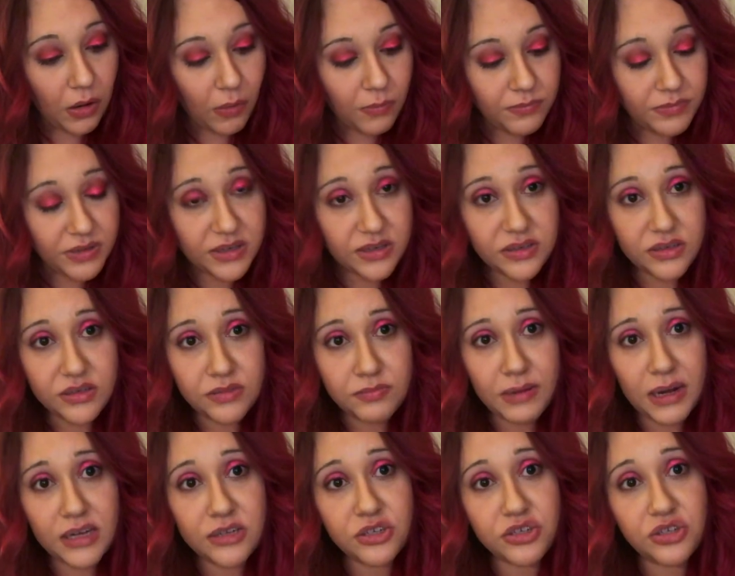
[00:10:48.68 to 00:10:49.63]
because the
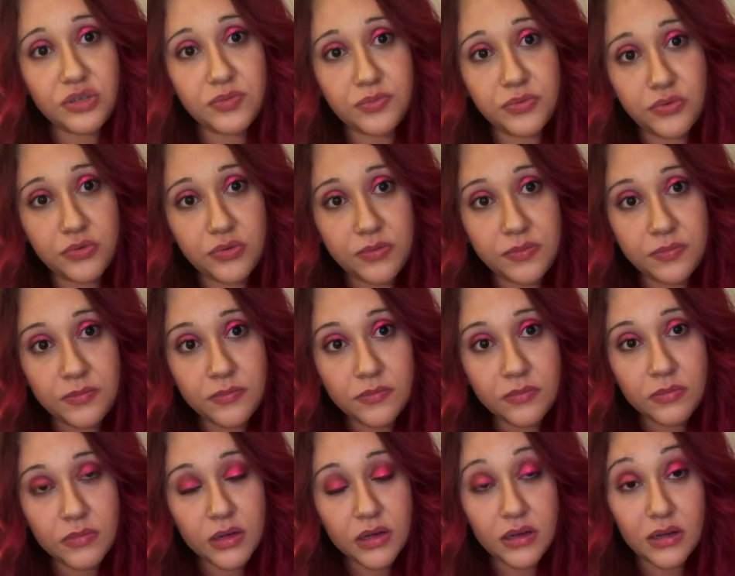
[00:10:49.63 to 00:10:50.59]
Magic Spoon
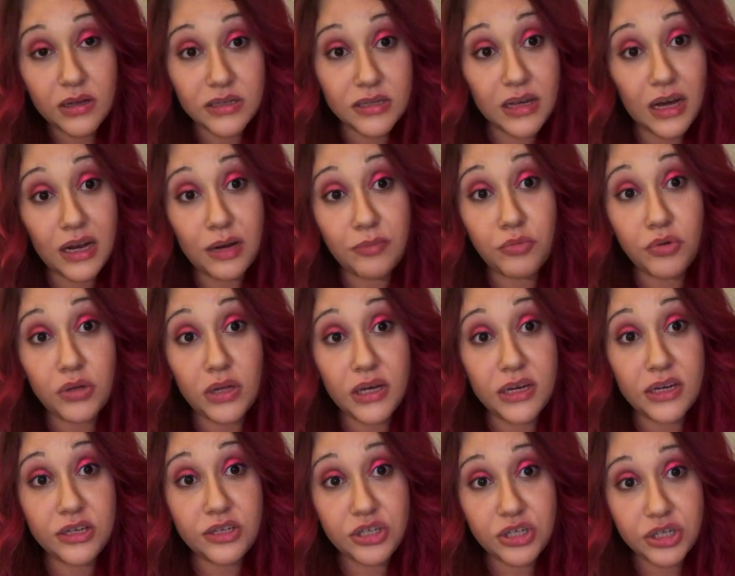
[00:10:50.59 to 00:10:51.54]
is kind of more
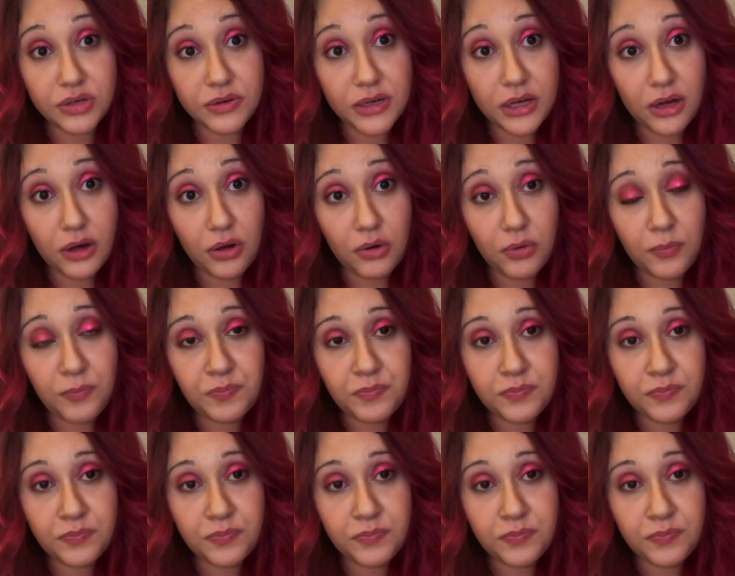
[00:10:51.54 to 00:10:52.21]
like a Cheerio,